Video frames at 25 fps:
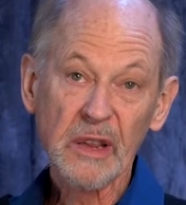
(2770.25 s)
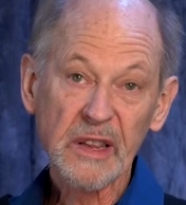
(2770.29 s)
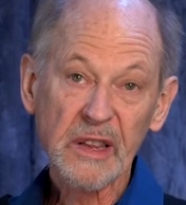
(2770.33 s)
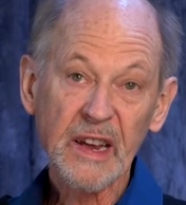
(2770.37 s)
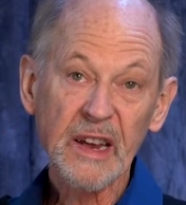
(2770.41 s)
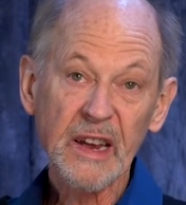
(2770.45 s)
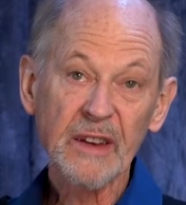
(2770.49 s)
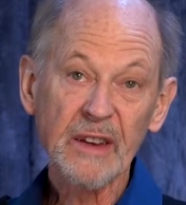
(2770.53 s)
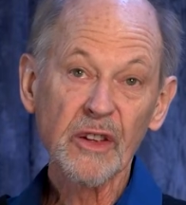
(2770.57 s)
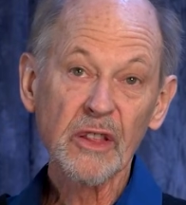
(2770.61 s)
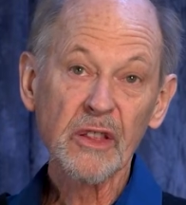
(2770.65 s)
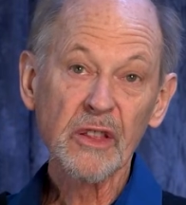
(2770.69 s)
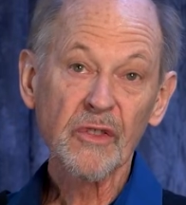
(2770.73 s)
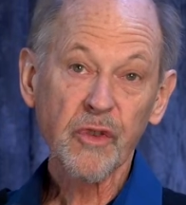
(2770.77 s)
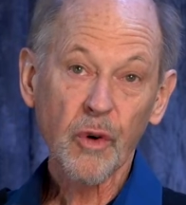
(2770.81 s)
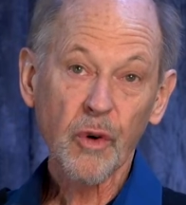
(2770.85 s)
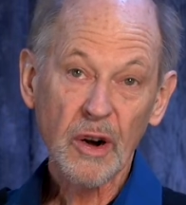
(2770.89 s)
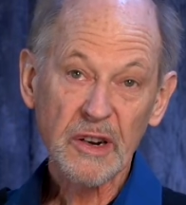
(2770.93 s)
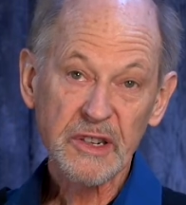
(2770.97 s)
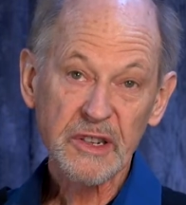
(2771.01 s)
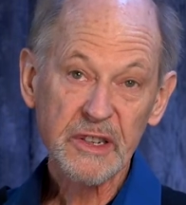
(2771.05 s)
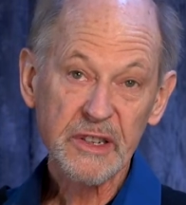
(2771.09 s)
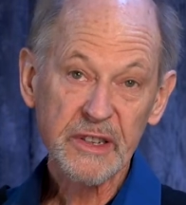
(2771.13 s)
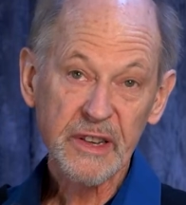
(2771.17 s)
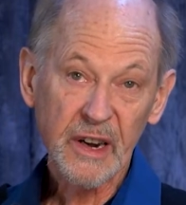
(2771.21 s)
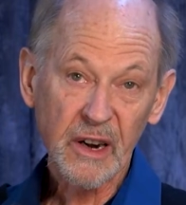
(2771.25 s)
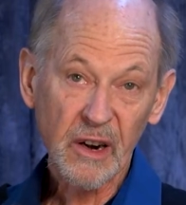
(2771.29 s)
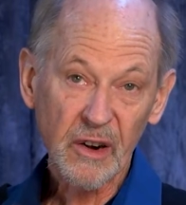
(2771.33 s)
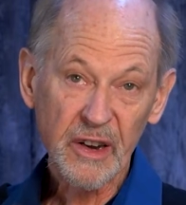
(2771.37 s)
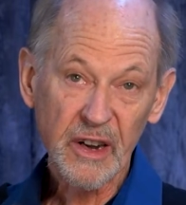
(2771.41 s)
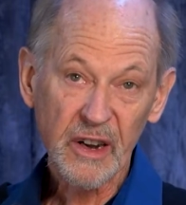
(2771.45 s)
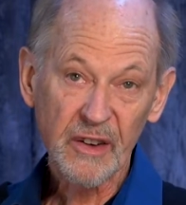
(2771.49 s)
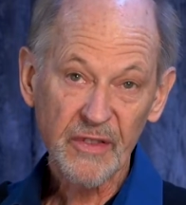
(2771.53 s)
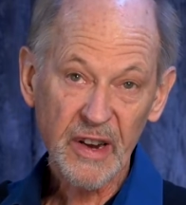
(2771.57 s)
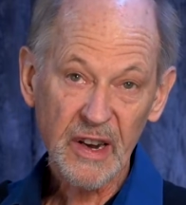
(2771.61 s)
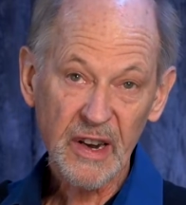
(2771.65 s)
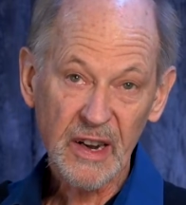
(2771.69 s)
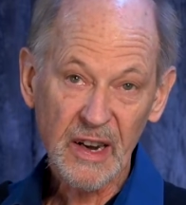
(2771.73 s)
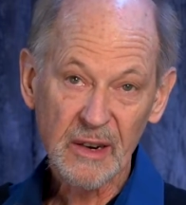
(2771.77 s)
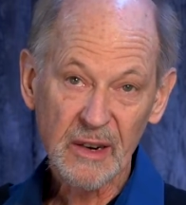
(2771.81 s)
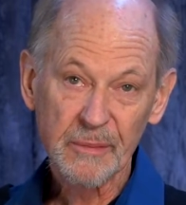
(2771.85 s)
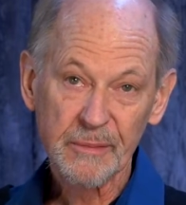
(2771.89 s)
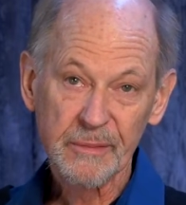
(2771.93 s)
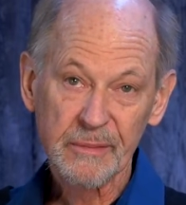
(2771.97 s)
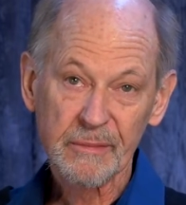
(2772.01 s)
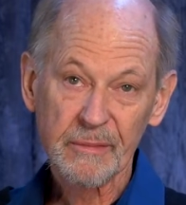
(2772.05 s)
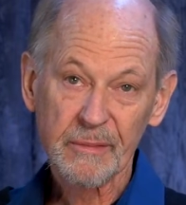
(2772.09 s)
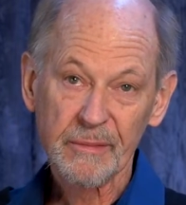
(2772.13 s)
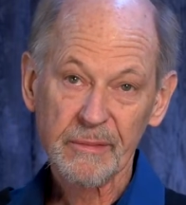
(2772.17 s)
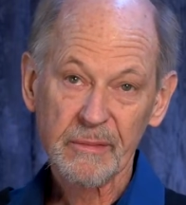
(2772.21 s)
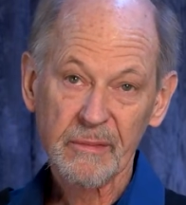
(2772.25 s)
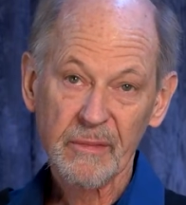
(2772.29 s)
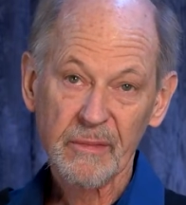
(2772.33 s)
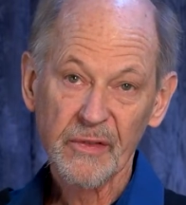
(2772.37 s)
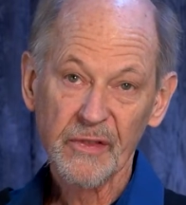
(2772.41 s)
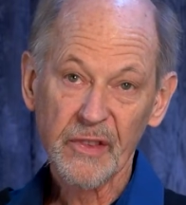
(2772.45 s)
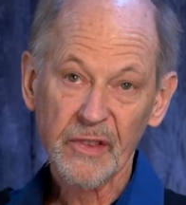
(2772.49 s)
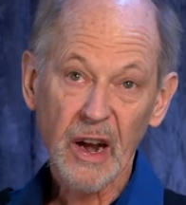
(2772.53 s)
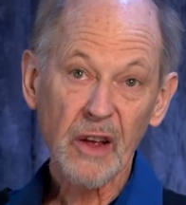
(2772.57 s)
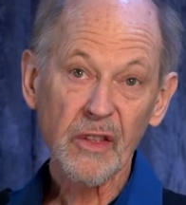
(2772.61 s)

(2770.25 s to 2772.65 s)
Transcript: and believe in the forces that are intervening.